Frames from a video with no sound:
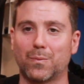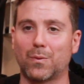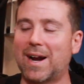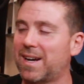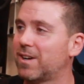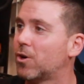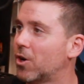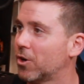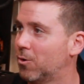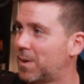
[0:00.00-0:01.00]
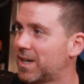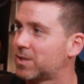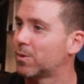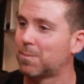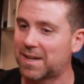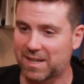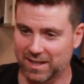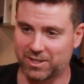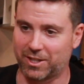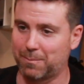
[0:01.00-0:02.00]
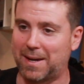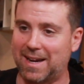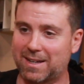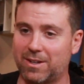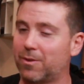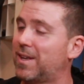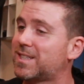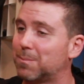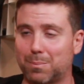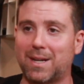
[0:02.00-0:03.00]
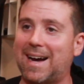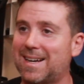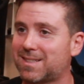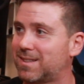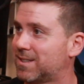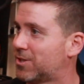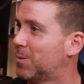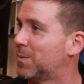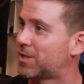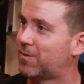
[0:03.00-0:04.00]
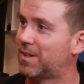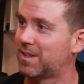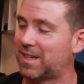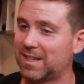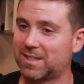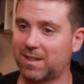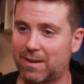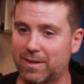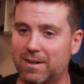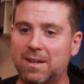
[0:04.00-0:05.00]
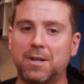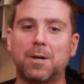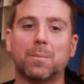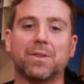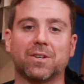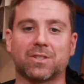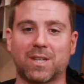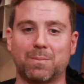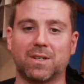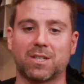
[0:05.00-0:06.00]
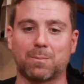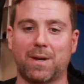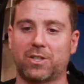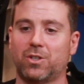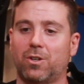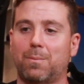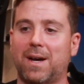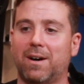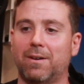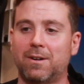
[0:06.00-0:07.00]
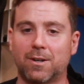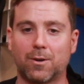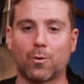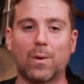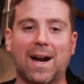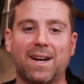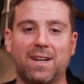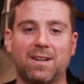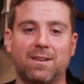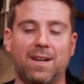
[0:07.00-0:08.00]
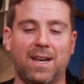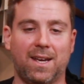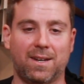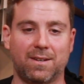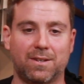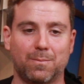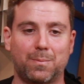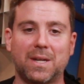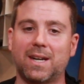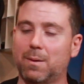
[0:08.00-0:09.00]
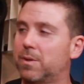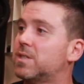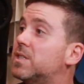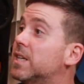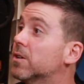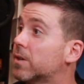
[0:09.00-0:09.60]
riding cargo bikes with my kids on the back, that's a blast. It's so much fun. The kids love it, but there's something special about riding and being able to see your